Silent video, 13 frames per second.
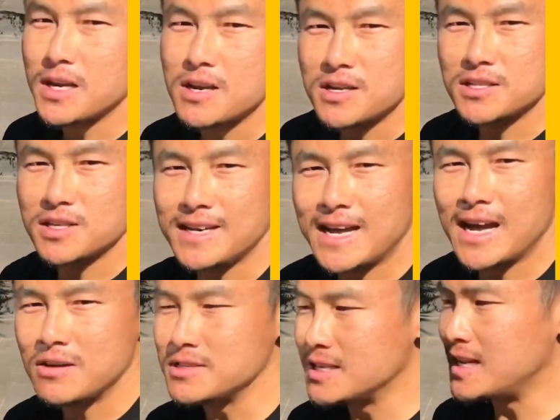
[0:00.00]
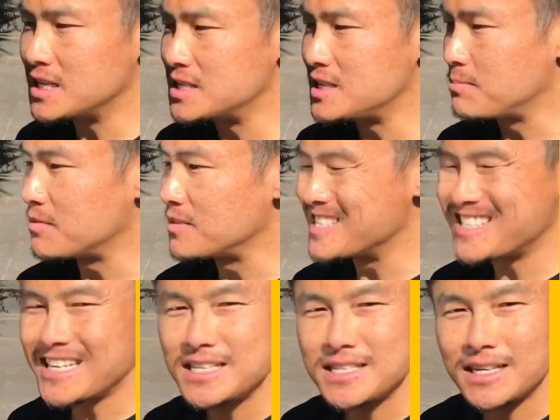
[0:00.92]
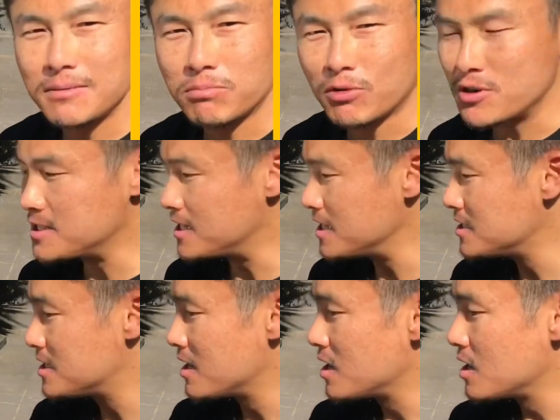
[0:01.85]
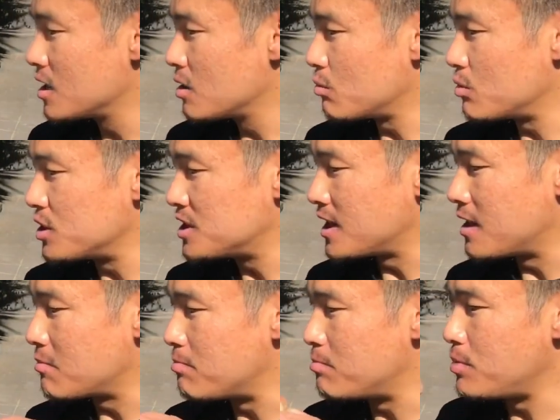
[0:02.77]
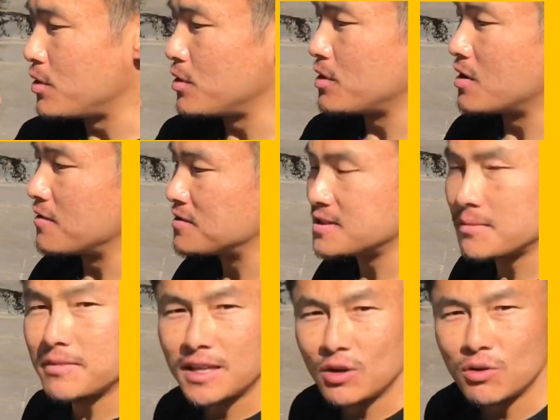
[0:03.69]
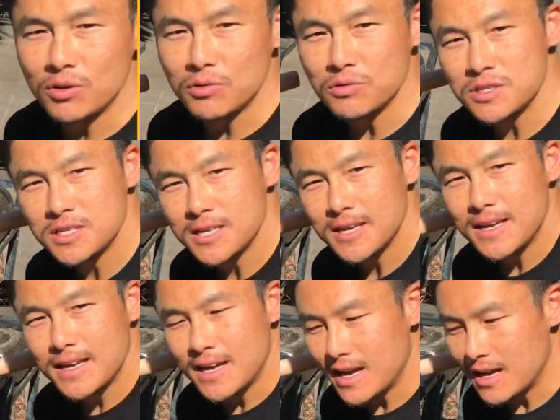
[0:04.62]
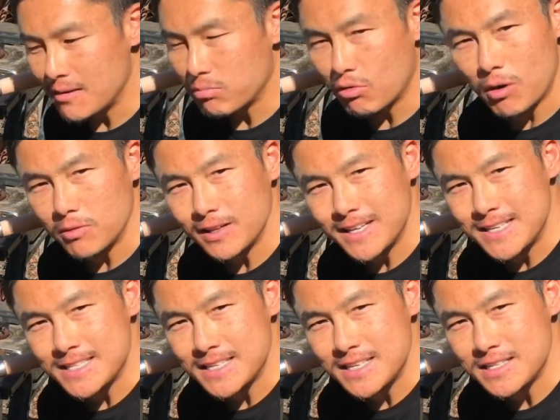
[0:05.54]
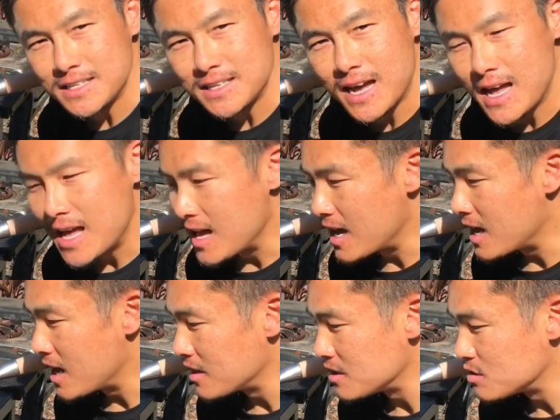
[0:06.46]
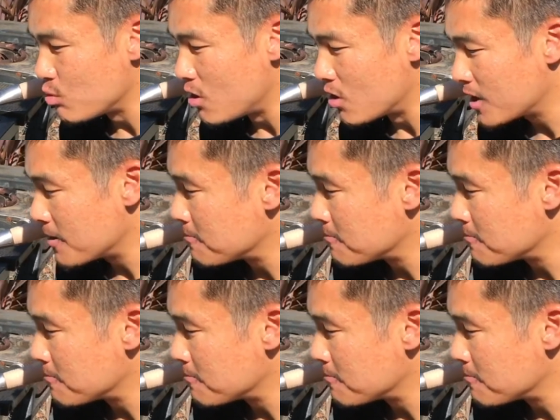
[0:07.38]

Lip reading: So now as the next step of the seasoning process, we shall burn off some of the oils and properly season this wok.